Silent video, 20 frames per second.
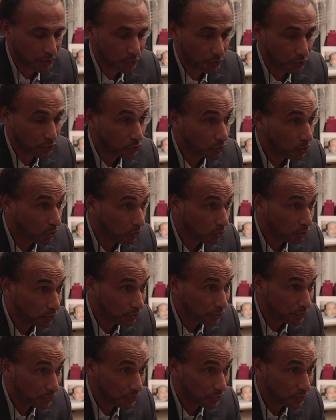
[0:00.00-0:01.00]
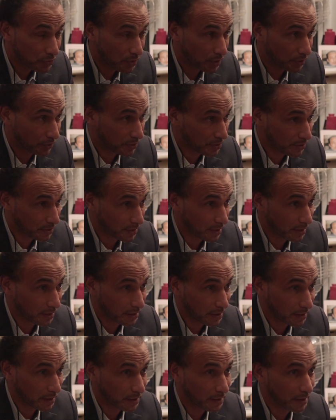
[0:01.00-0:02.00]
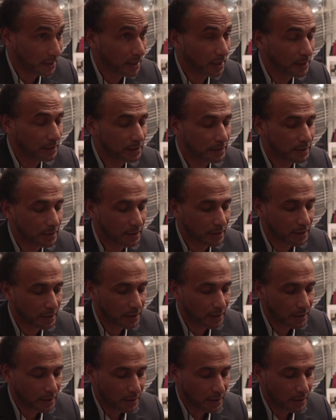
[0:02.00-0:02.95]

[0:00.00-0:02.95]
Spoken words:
your goals, understanding that